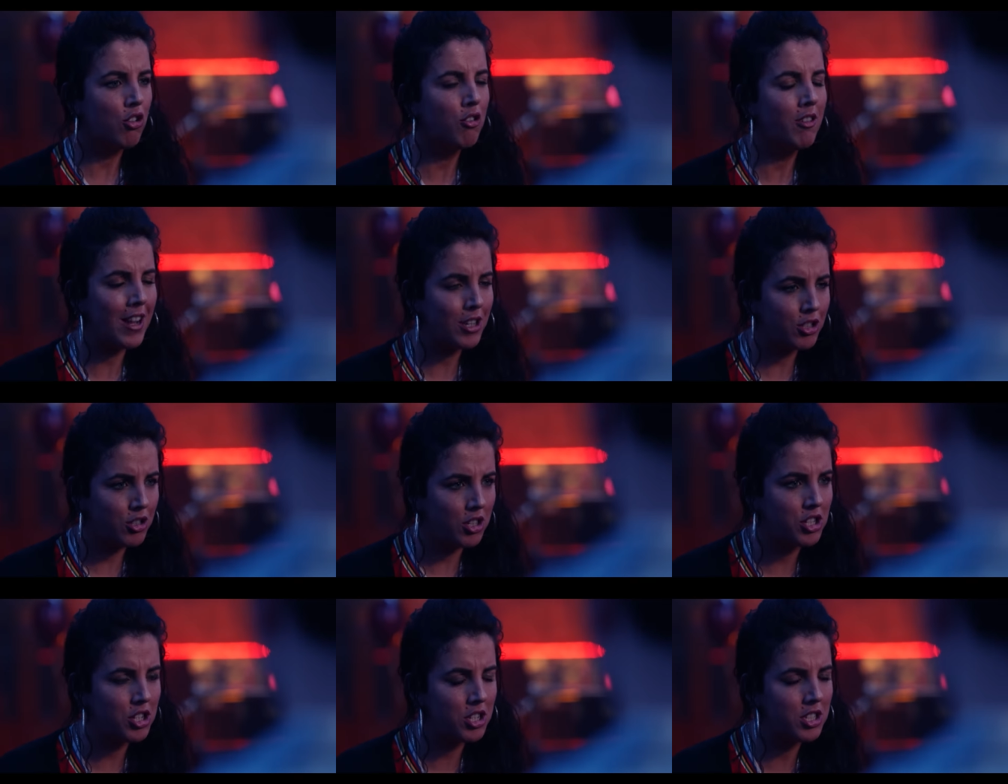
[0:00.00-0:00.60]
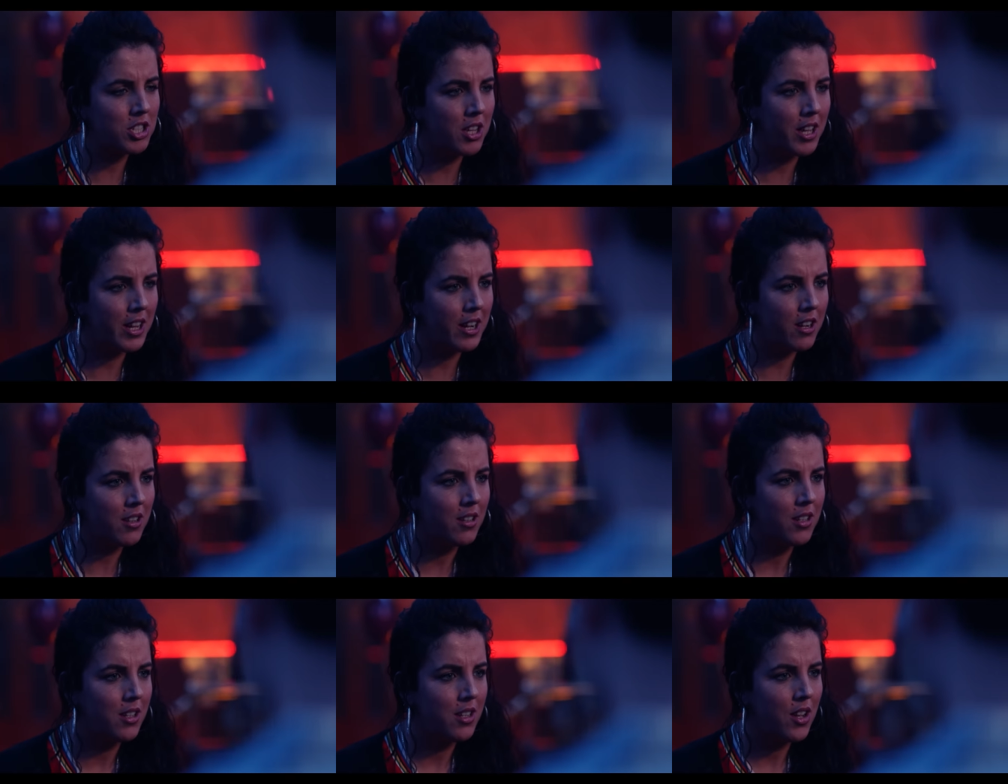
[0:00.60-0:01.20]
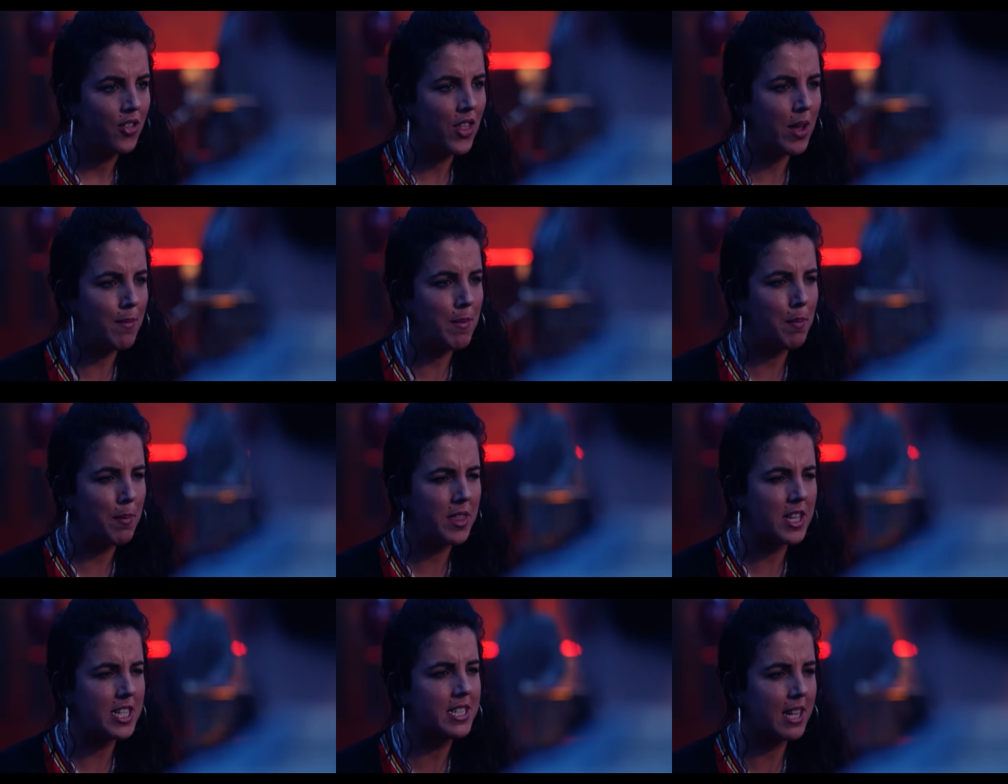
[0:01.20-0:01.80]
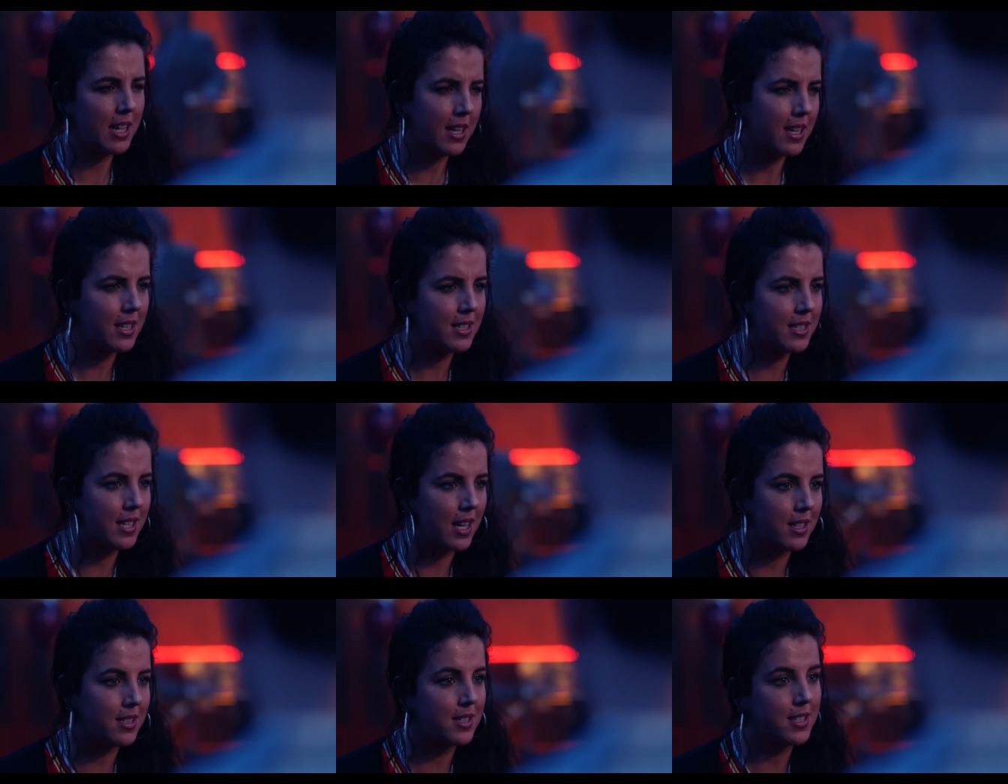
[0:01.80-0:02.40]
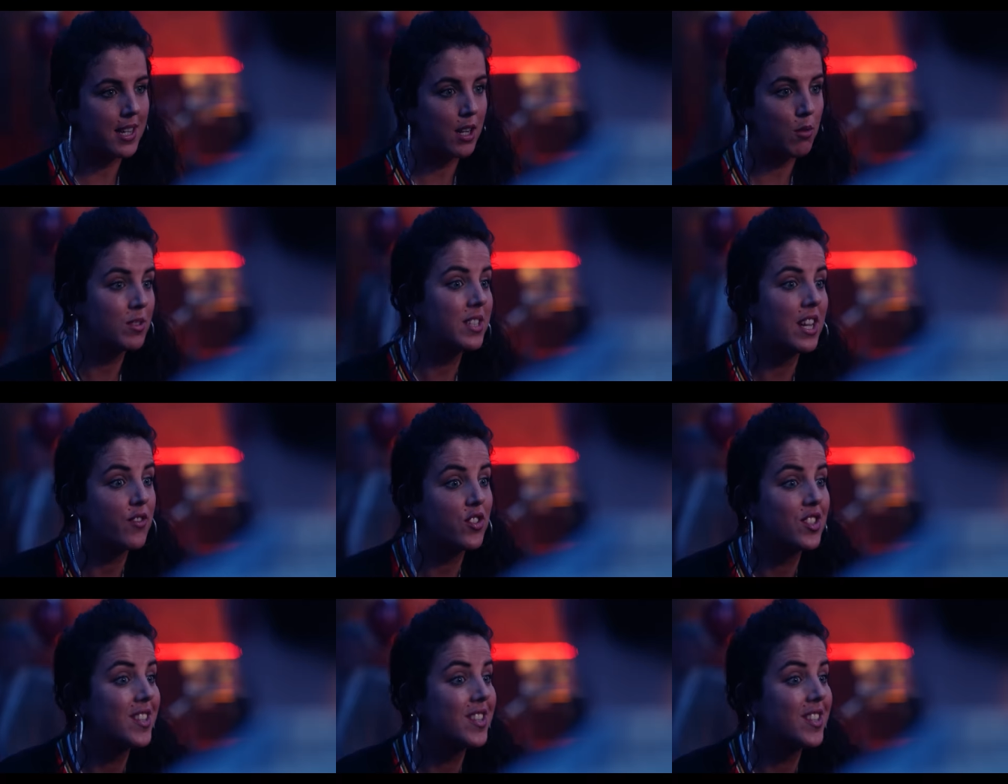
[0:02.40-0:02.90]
Congratulations, Claire. That might be the dickiest sentence that anyone's ever